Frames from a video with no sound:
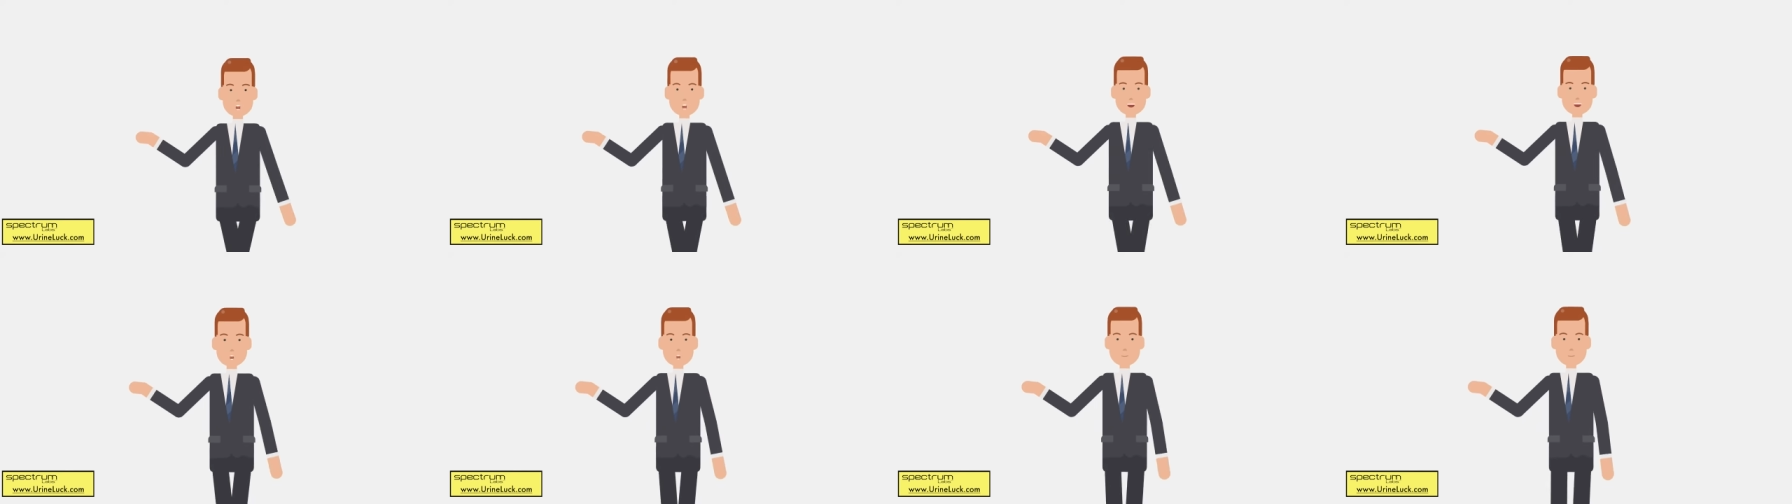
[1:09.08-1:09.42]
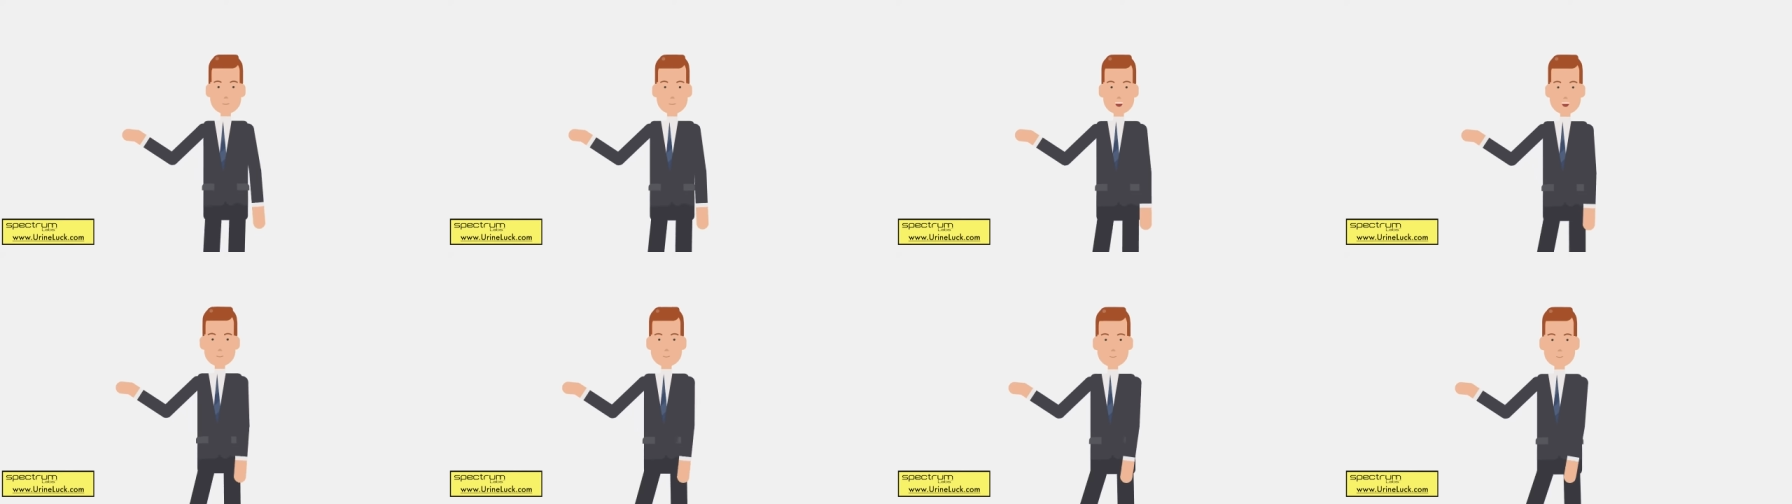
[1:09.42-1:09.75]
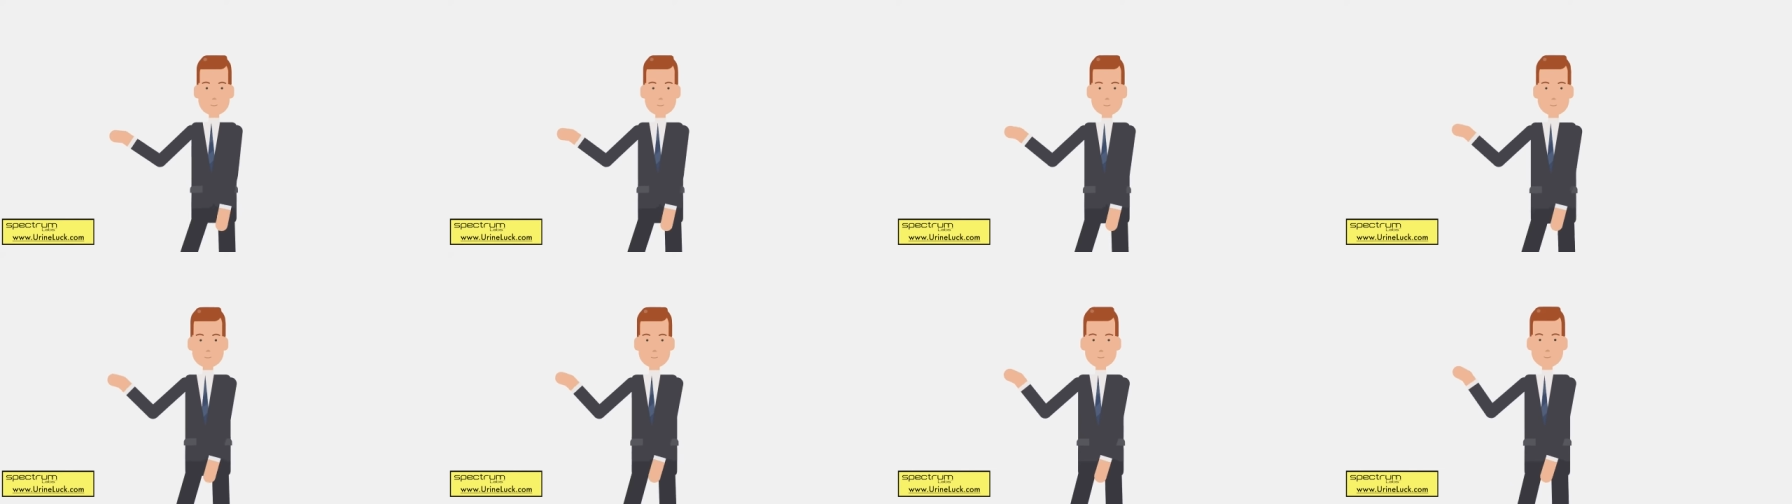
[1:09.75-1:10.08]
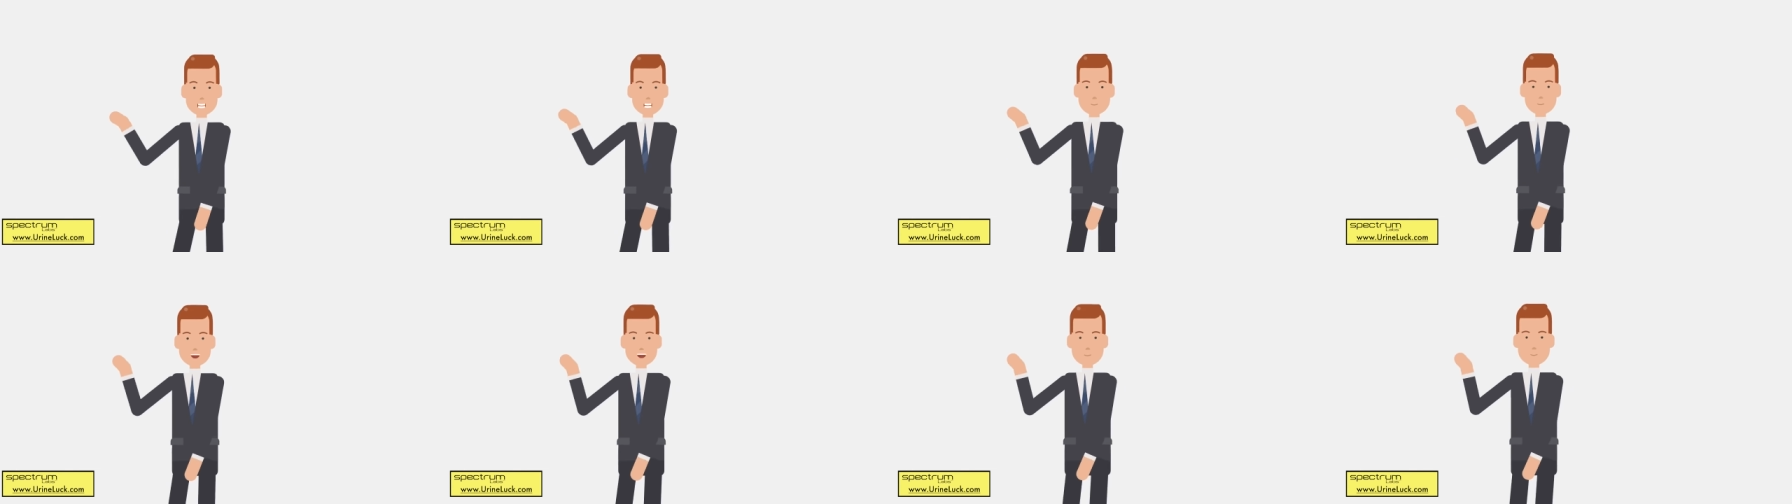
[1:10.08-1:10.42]
the belt kit.
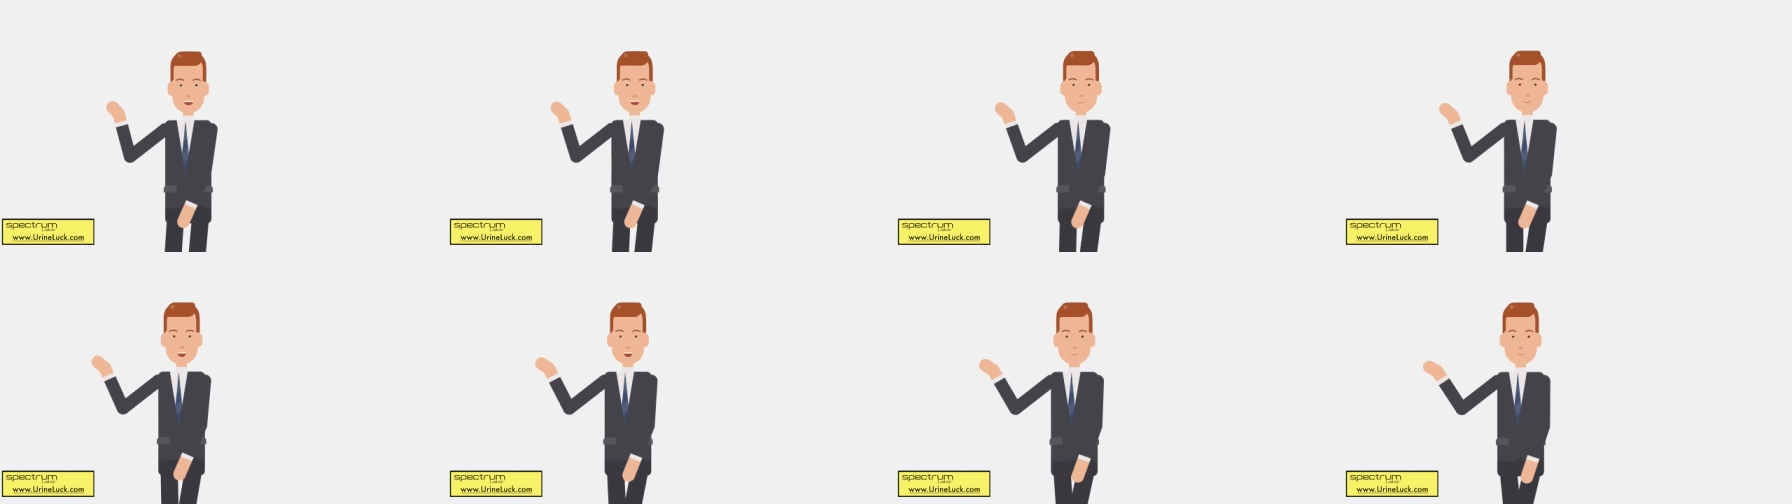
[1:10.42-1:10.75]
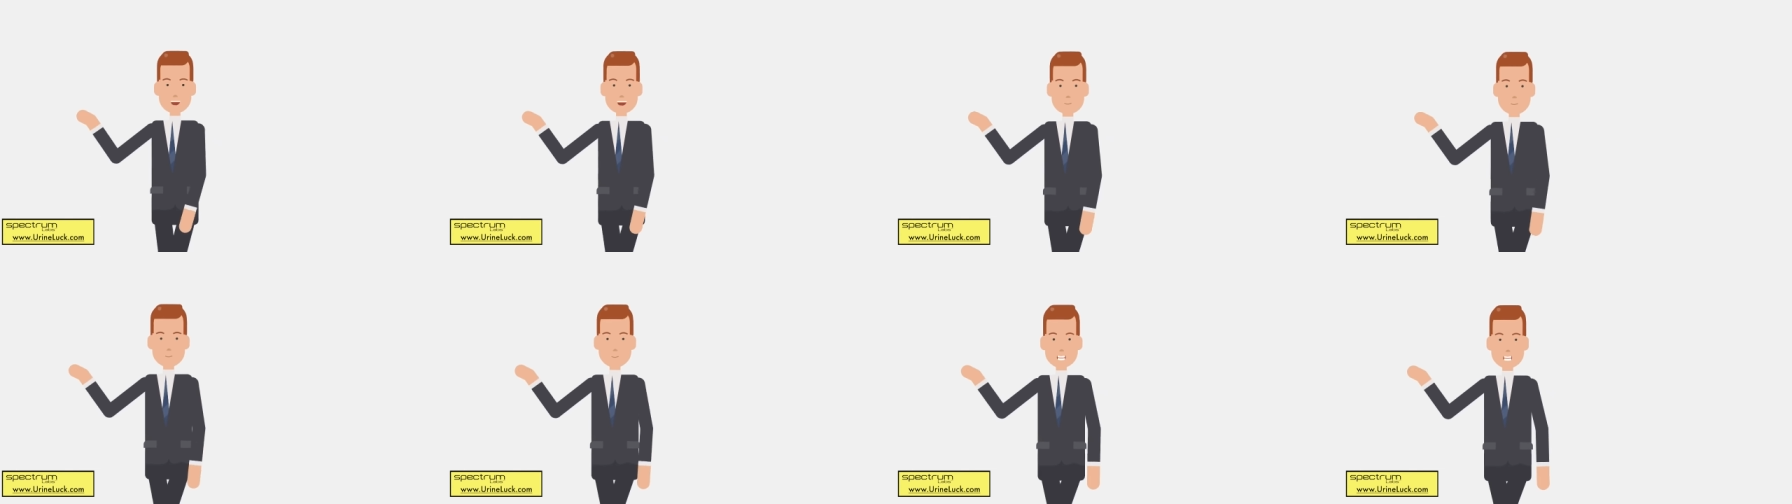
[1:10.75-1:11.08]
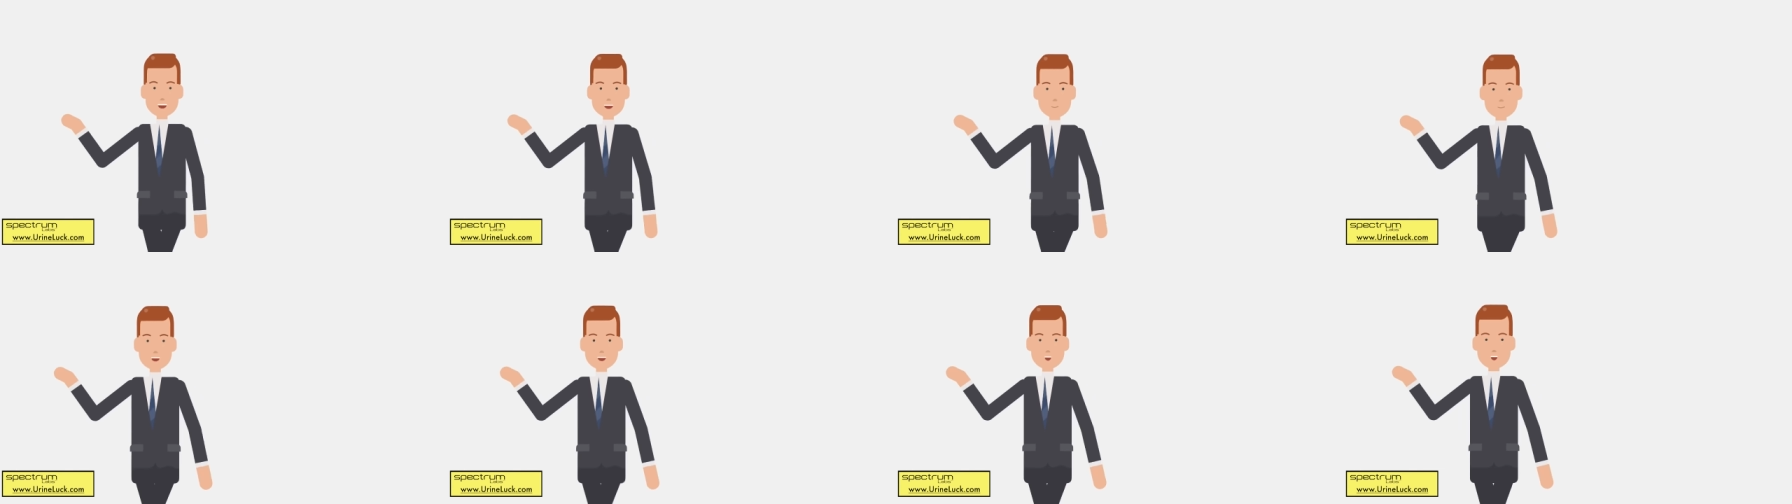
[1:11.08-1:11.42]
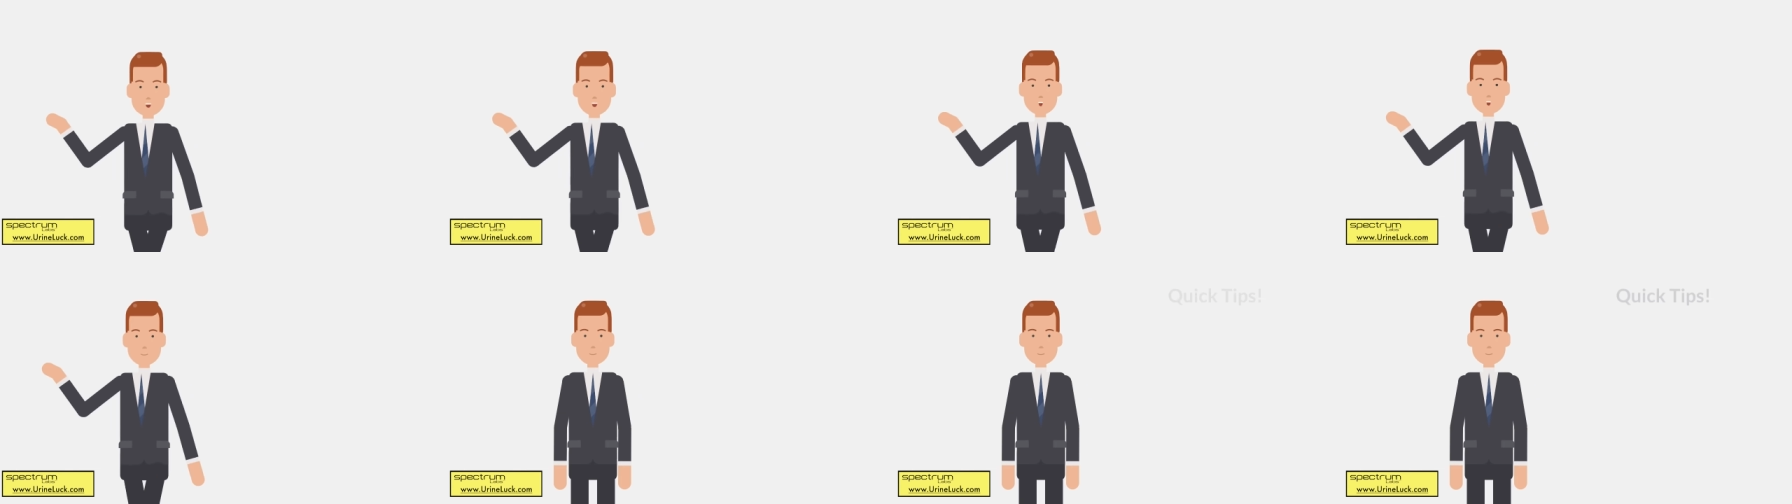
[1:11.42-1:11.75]
This will keep your synthetic urine